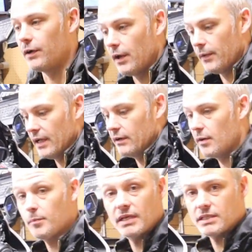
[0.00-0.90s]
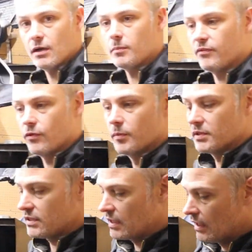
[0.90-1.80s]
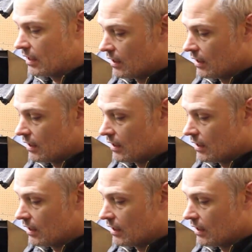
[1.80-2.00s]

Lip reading: dyno here at PCR Performance.